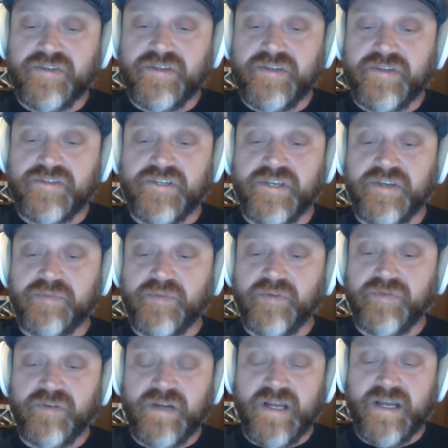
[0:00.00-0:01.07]
She could move
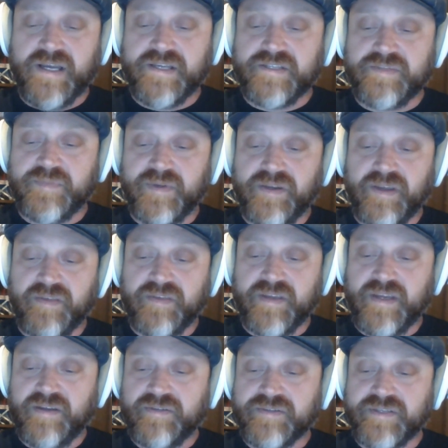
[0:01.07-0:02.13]
her eyes, but nothing
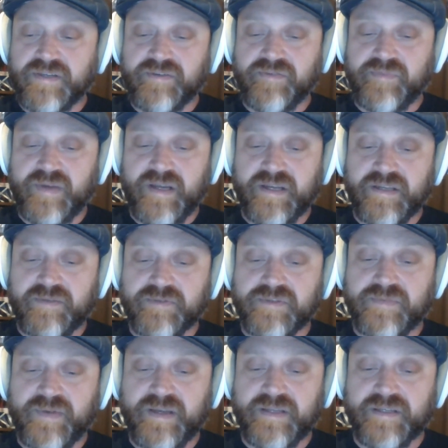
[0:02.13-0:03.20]
else on her body
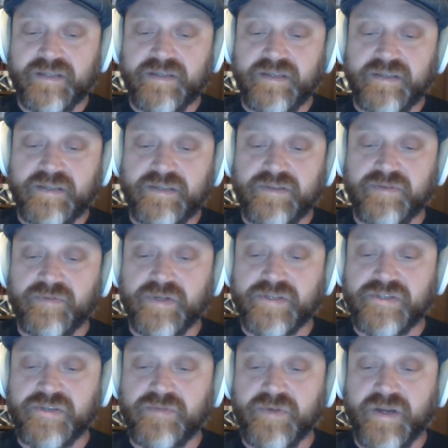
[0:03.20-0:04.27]
responded to what
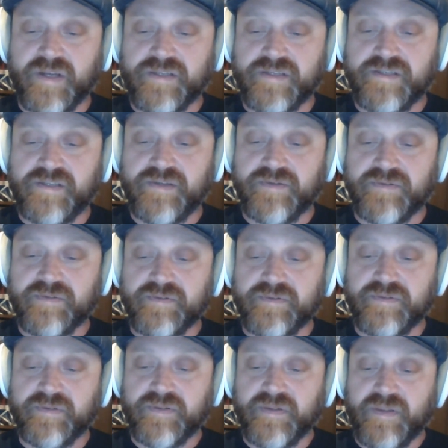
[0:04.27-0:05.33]
she wanted to do.
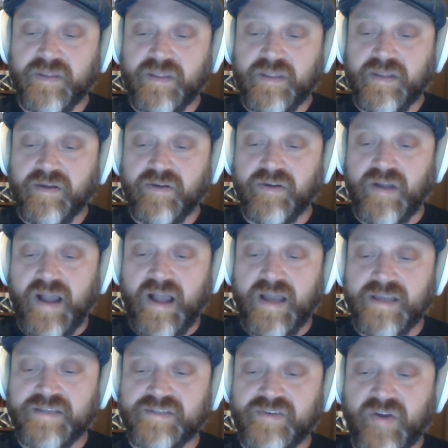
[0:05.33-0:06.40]
Her
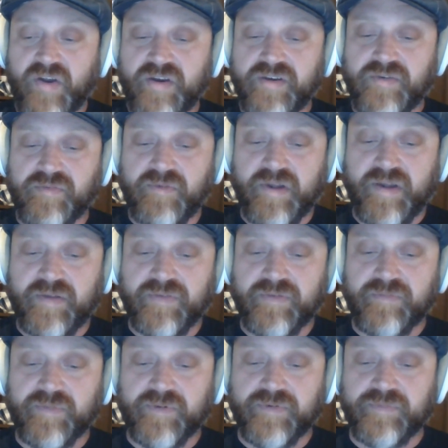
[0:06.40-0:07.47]
eyes darted around the
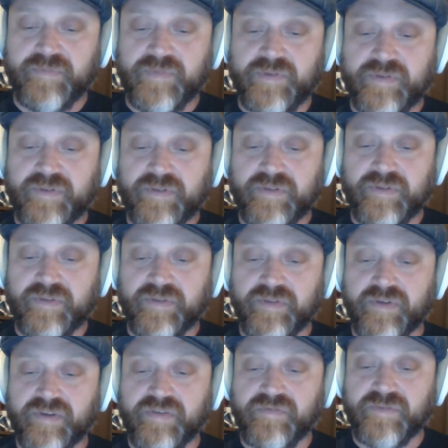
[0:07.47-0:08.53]
room,
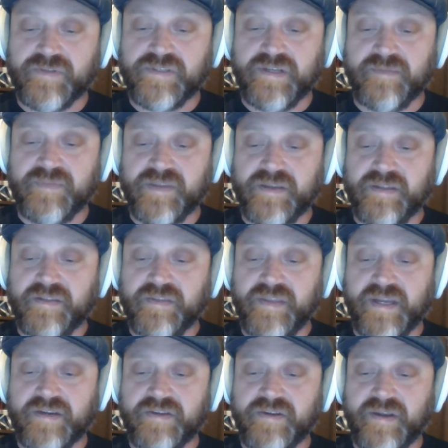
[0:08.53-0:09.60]
looking for something
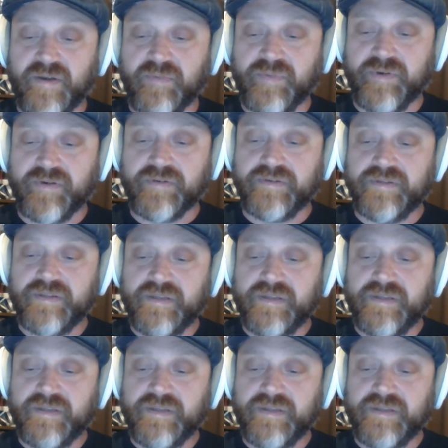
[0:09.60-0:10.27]
that could help her.